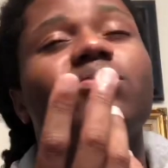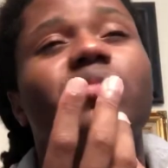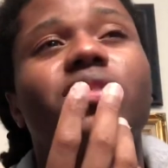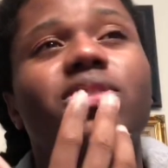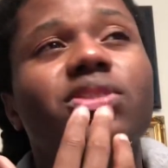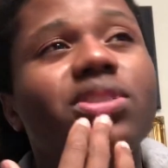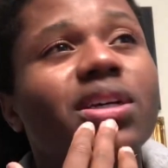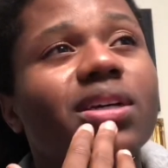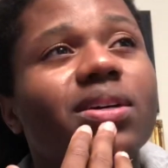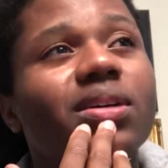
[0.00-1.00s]

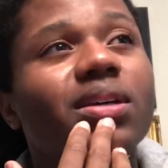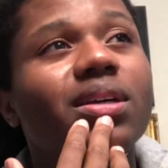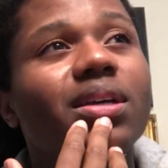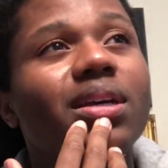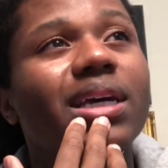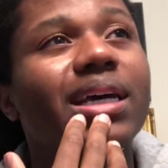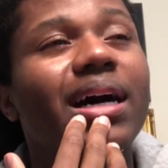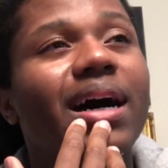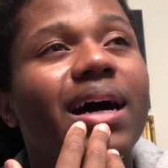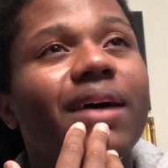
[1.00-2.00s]
shit,
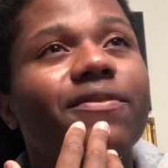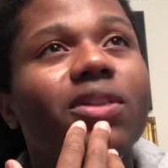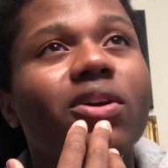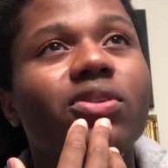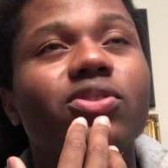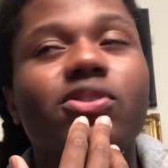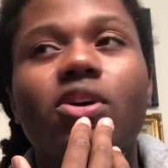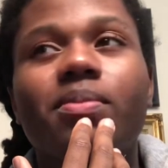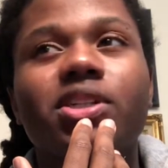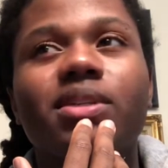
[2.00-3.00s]
I've learned
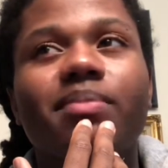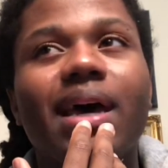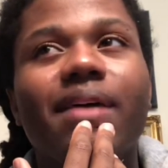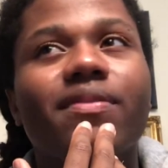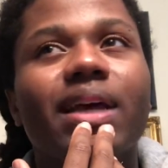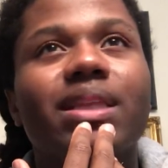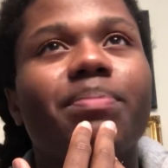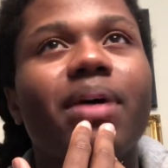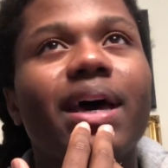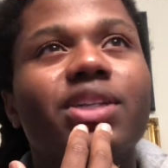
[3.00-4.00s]
so much in math in like the
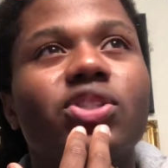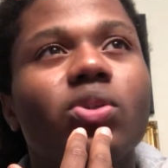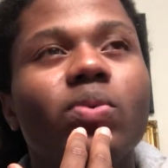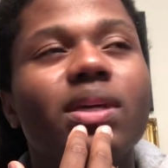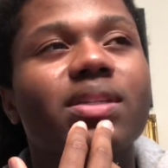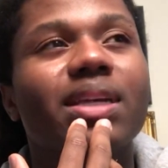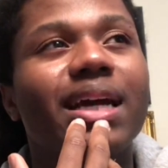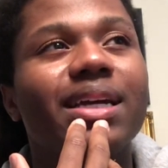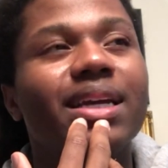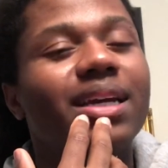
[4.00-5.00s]
past 2 weeks than
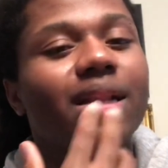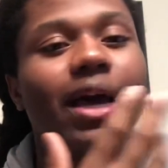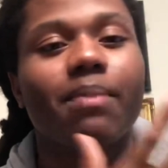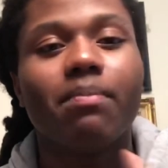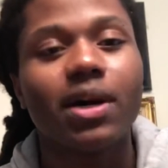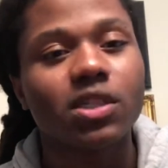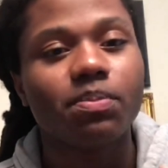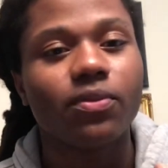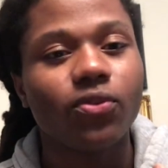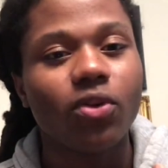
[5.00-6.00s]
I did in like months
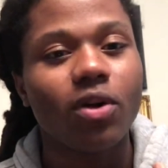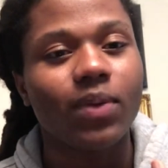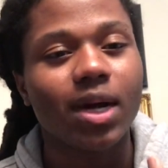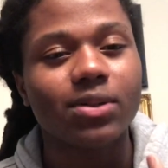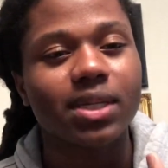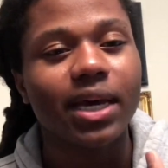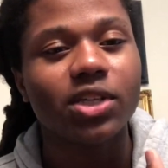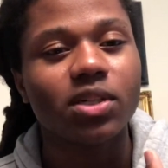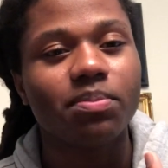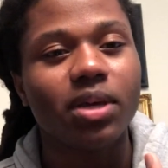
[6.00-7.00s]
before when I was
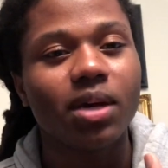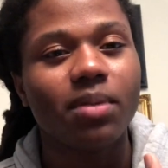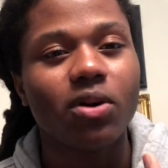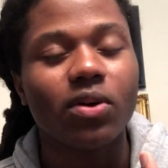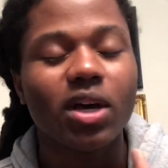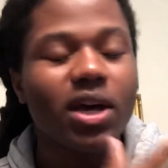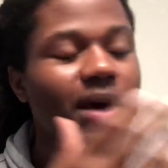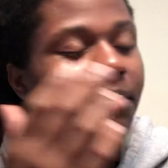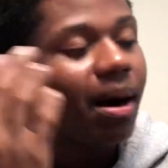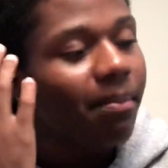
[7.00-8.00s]
engaging in PMO.
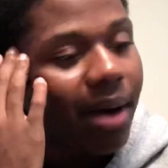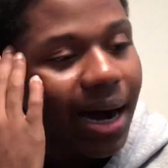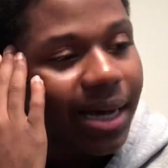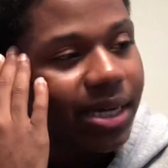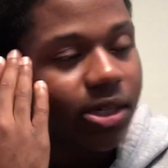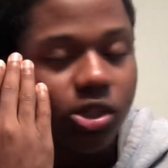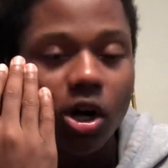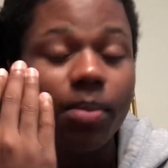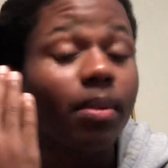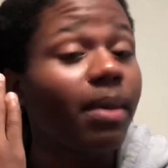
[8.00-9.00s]
My mind is
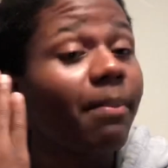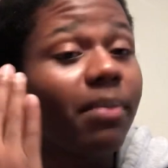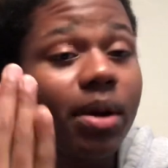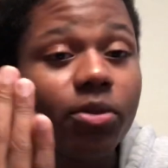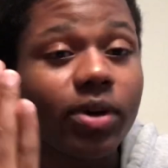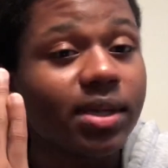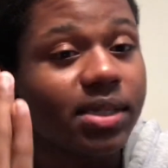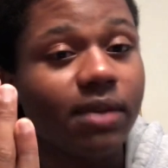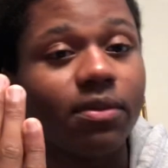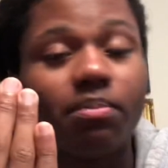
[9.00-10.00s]
sharper. My memory is
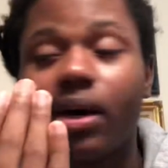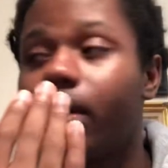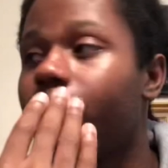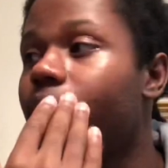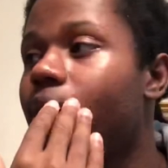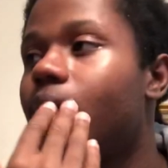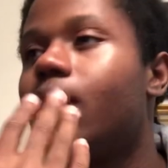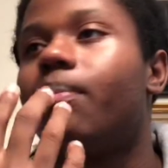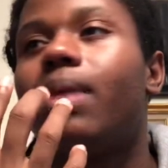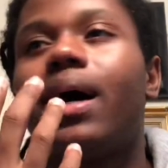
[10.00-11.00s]
even better.
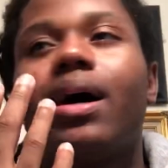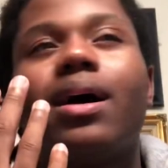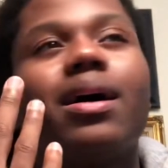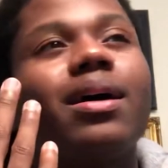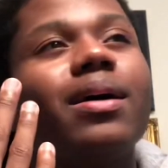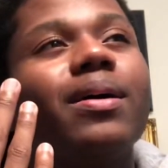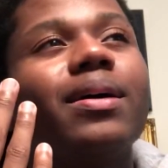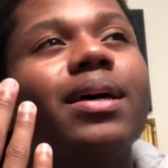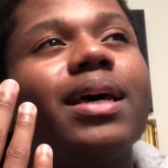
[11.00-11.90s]
I